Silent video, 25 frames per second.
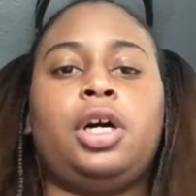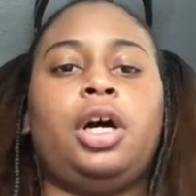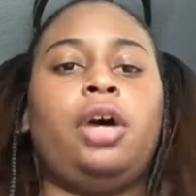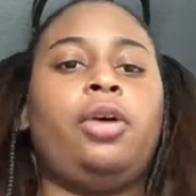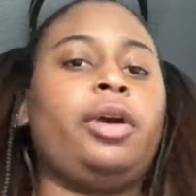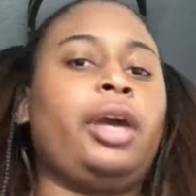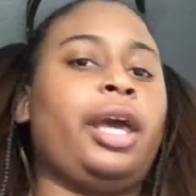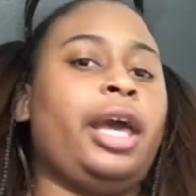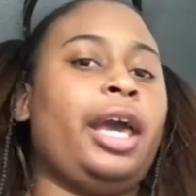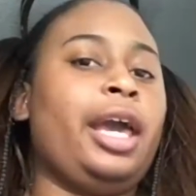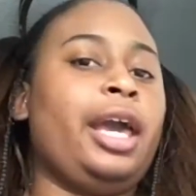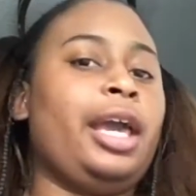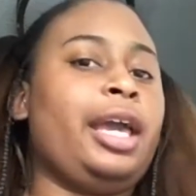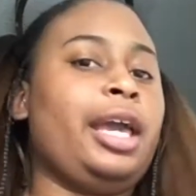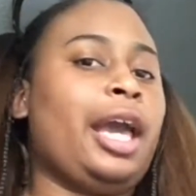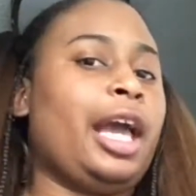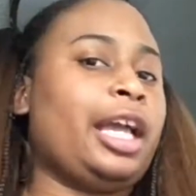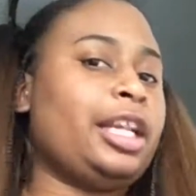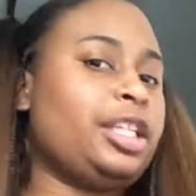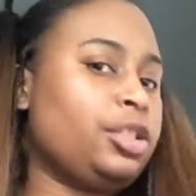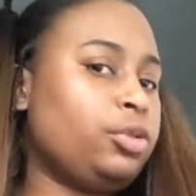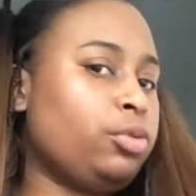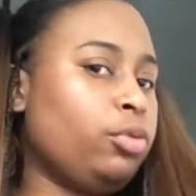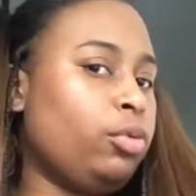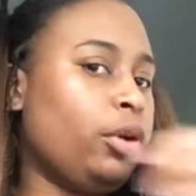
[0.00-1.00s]
Okay, I
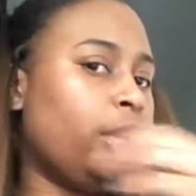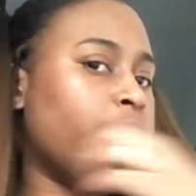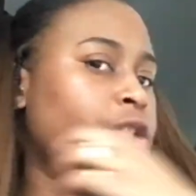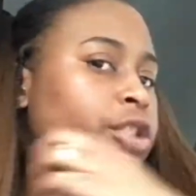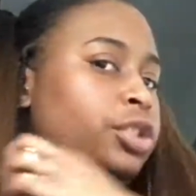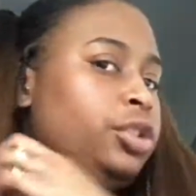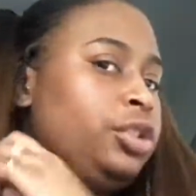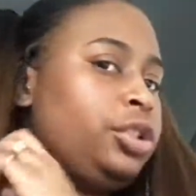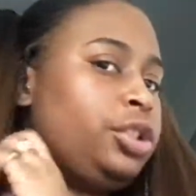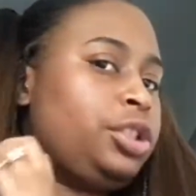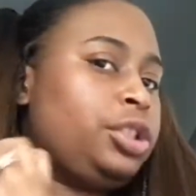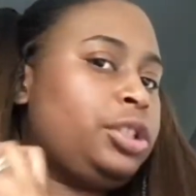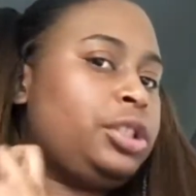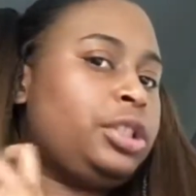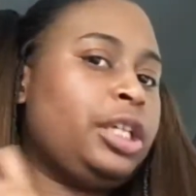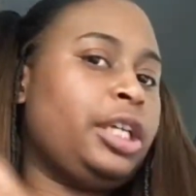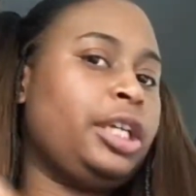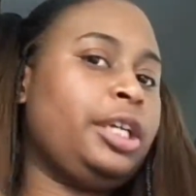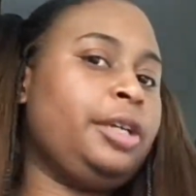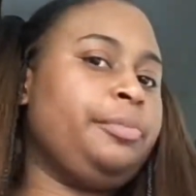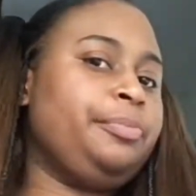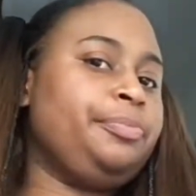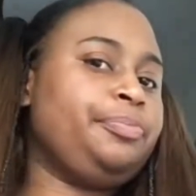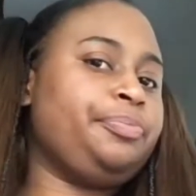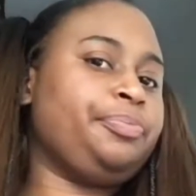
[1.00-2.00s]
just want you to
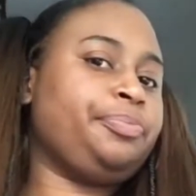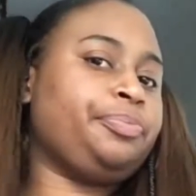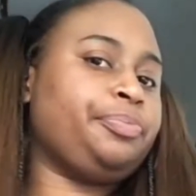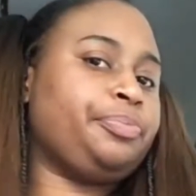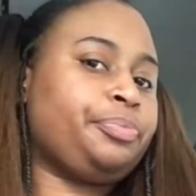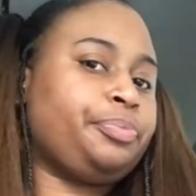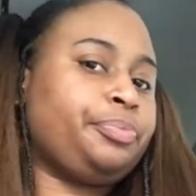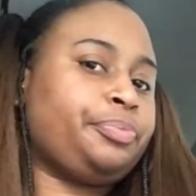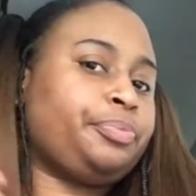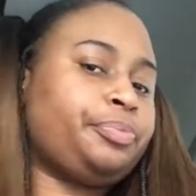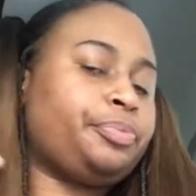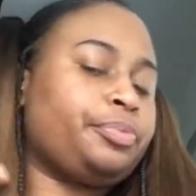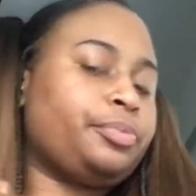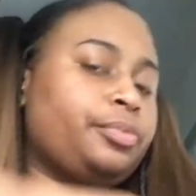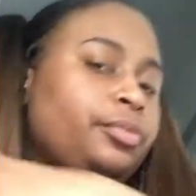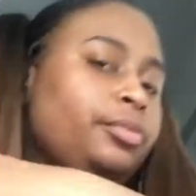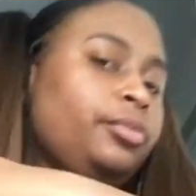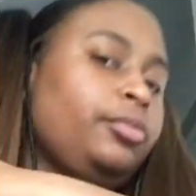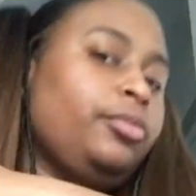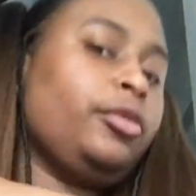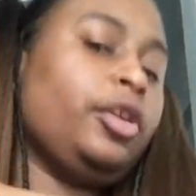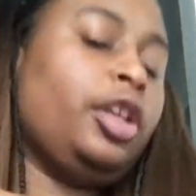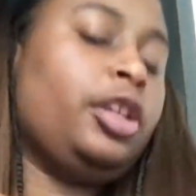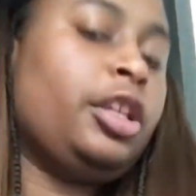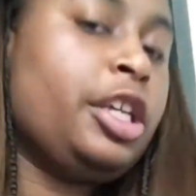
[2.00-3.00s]
see
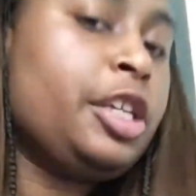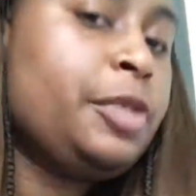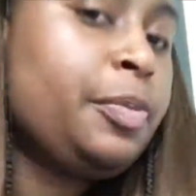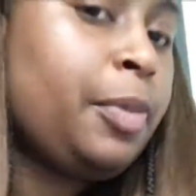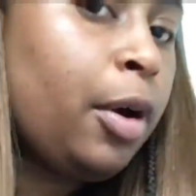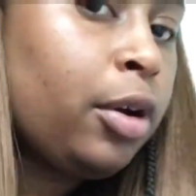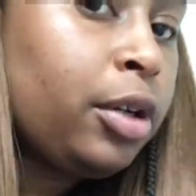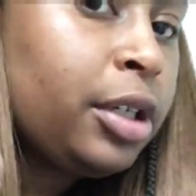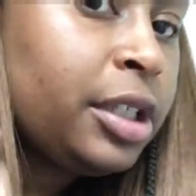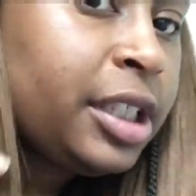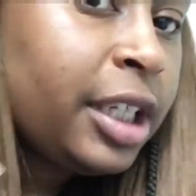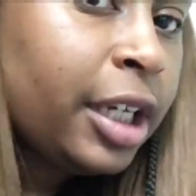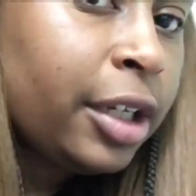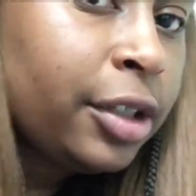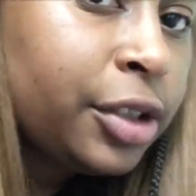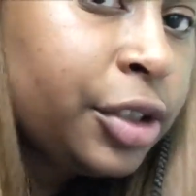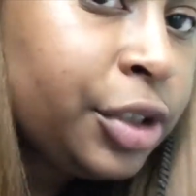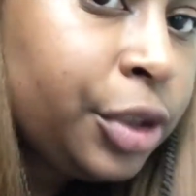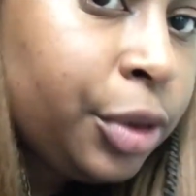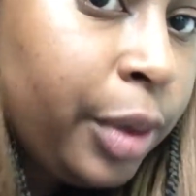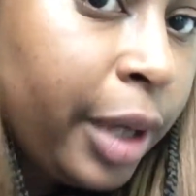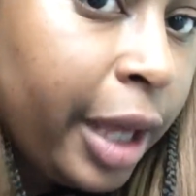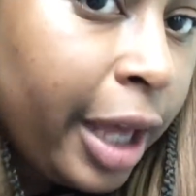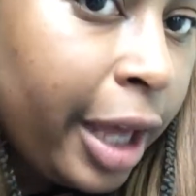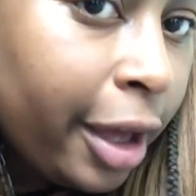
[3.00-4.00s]
these ponytails
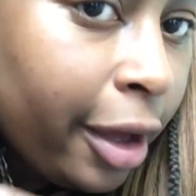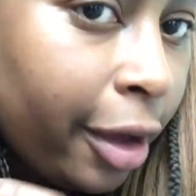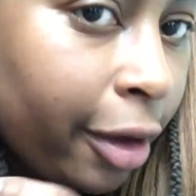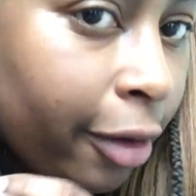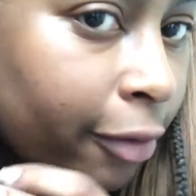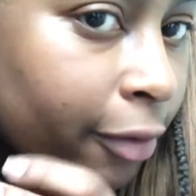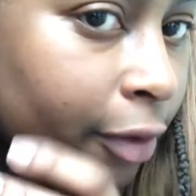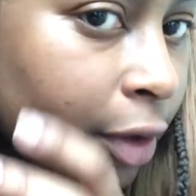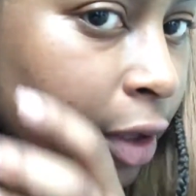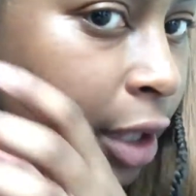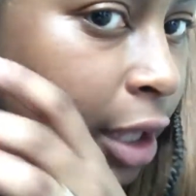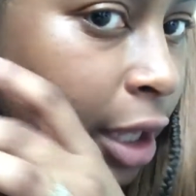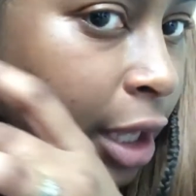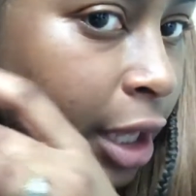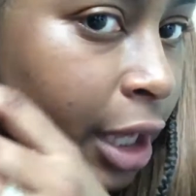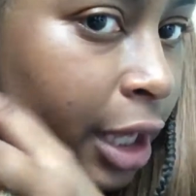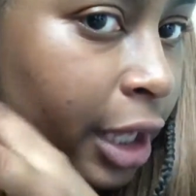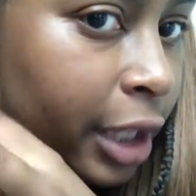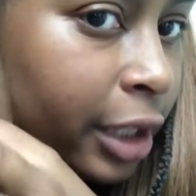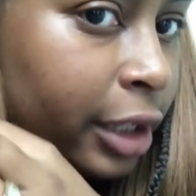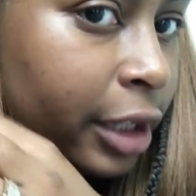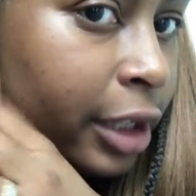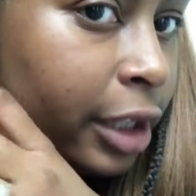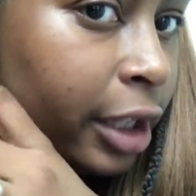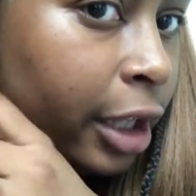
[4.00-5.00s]
do have
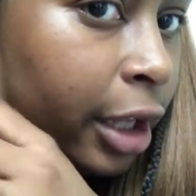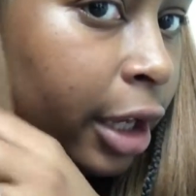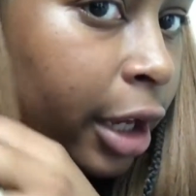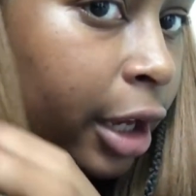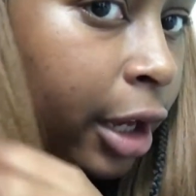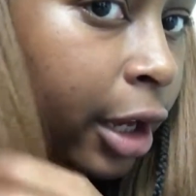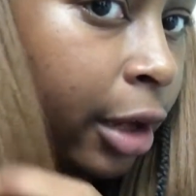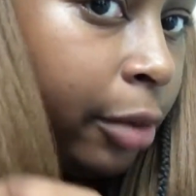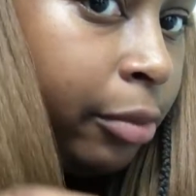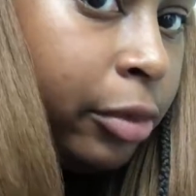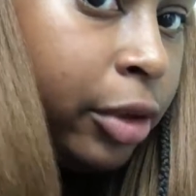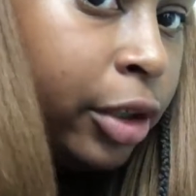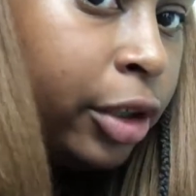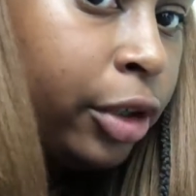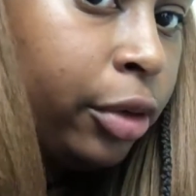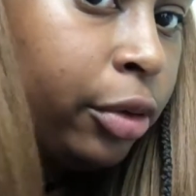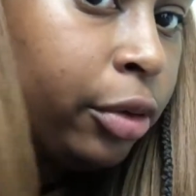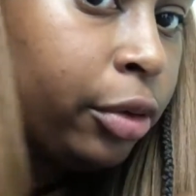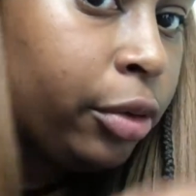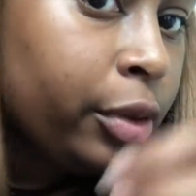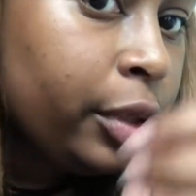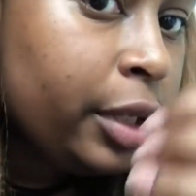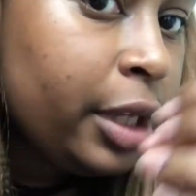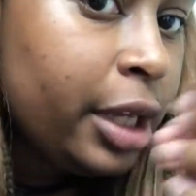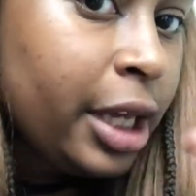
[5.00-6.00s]
the um,
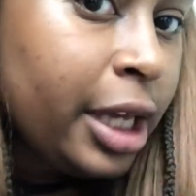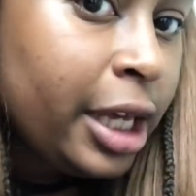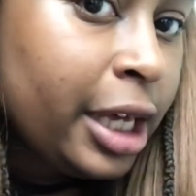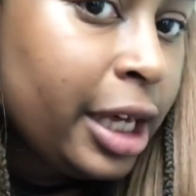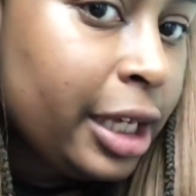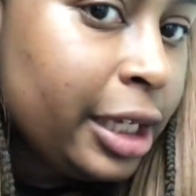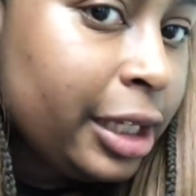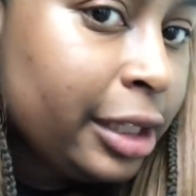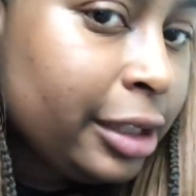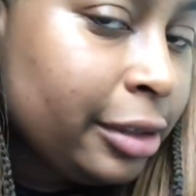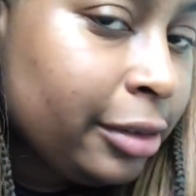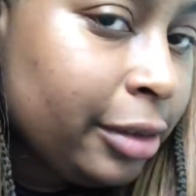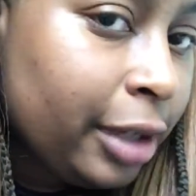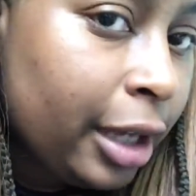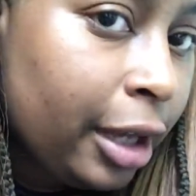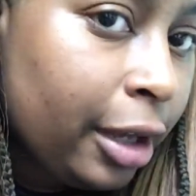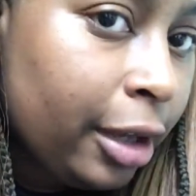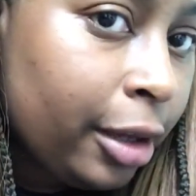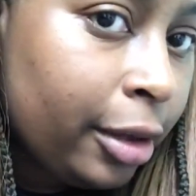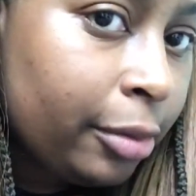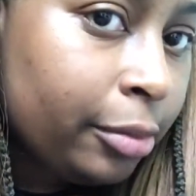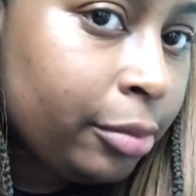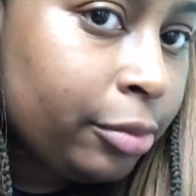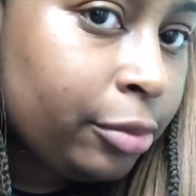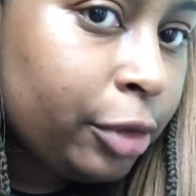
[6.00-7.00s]
little
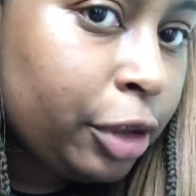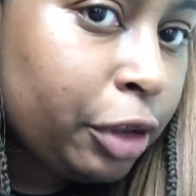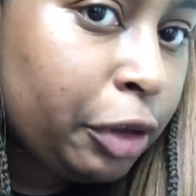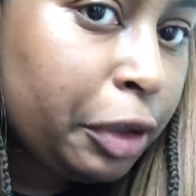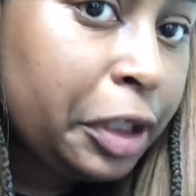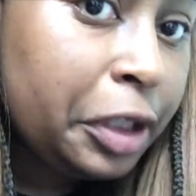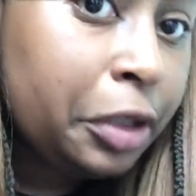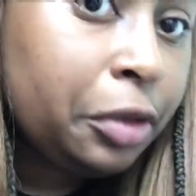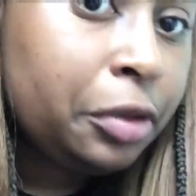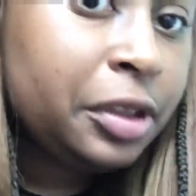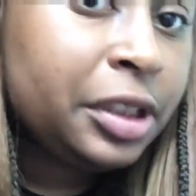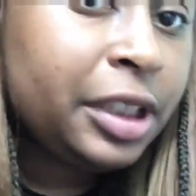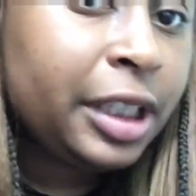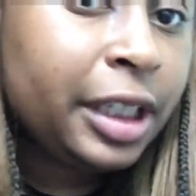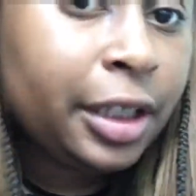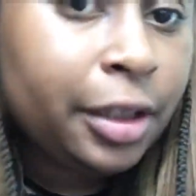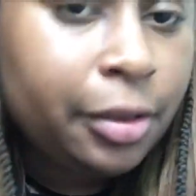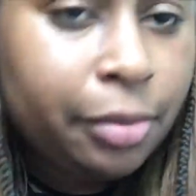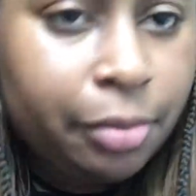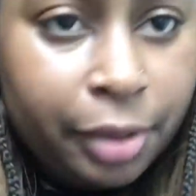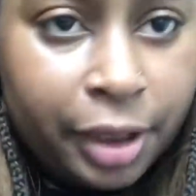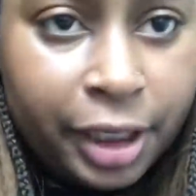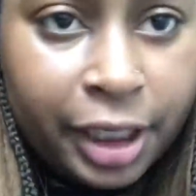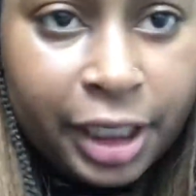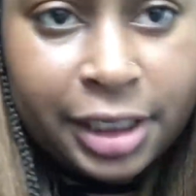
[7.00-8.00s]
um, crinkles in
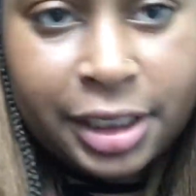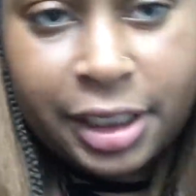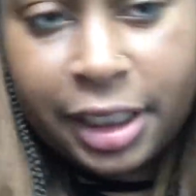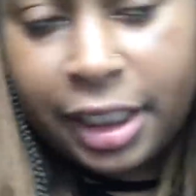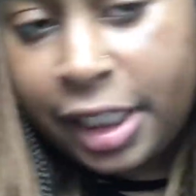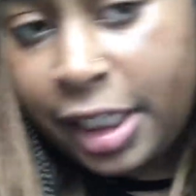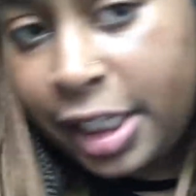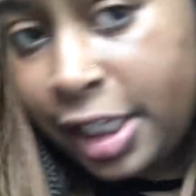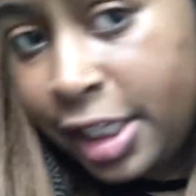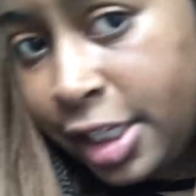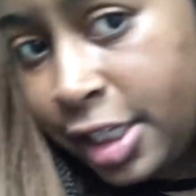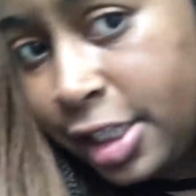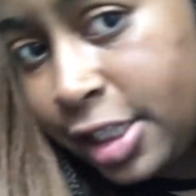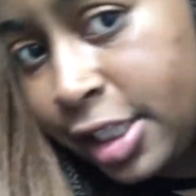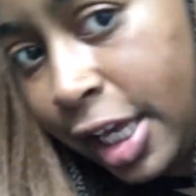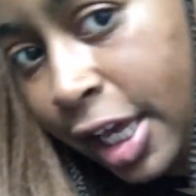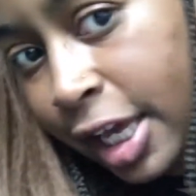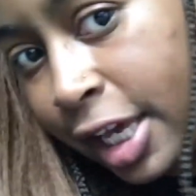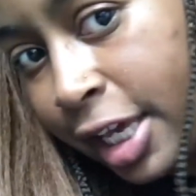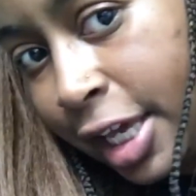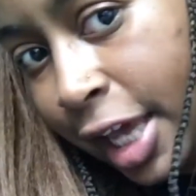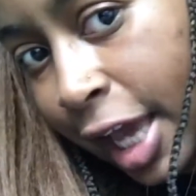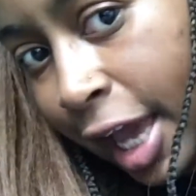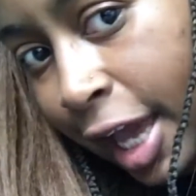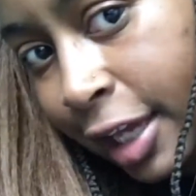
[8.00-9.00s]
them because it is a
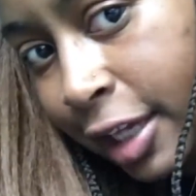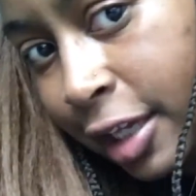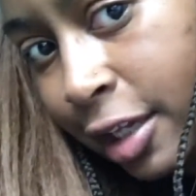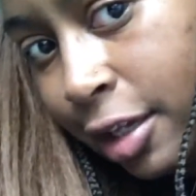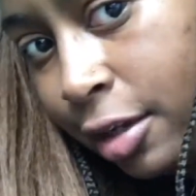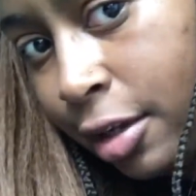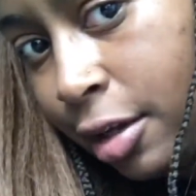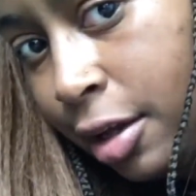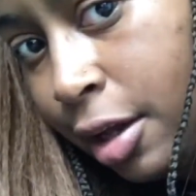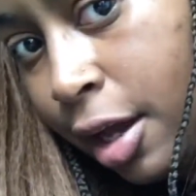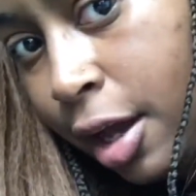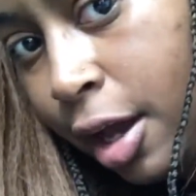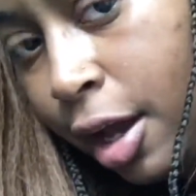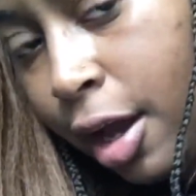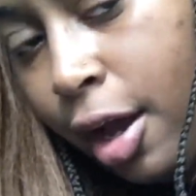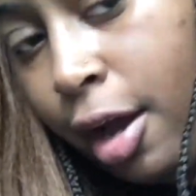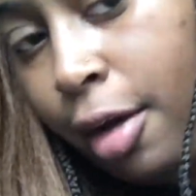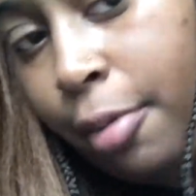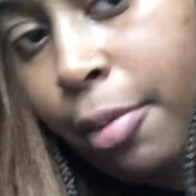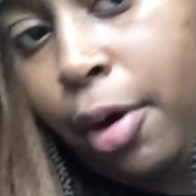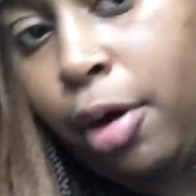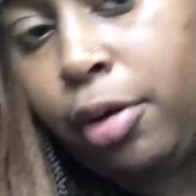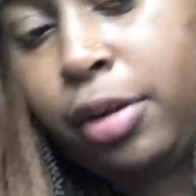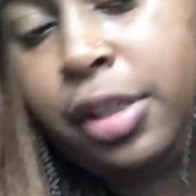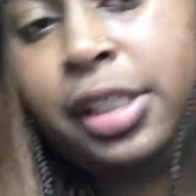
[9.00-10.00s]
yaki
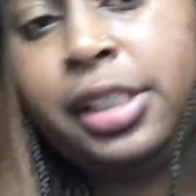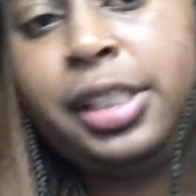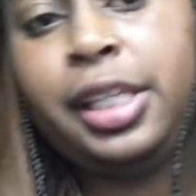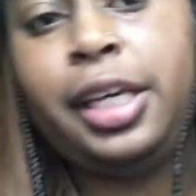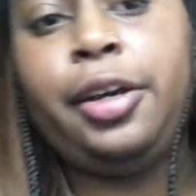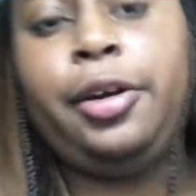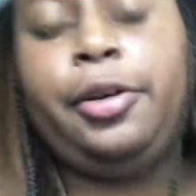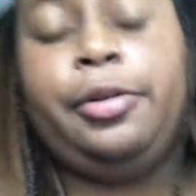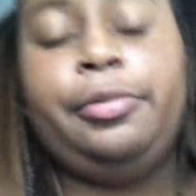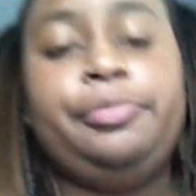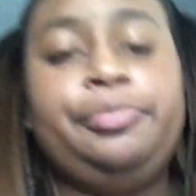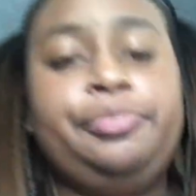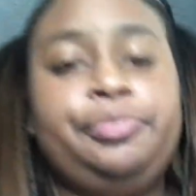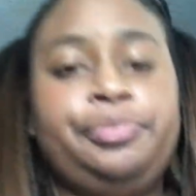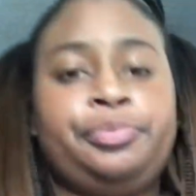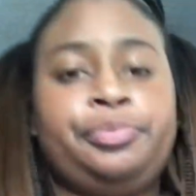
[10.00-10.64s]
ponytail.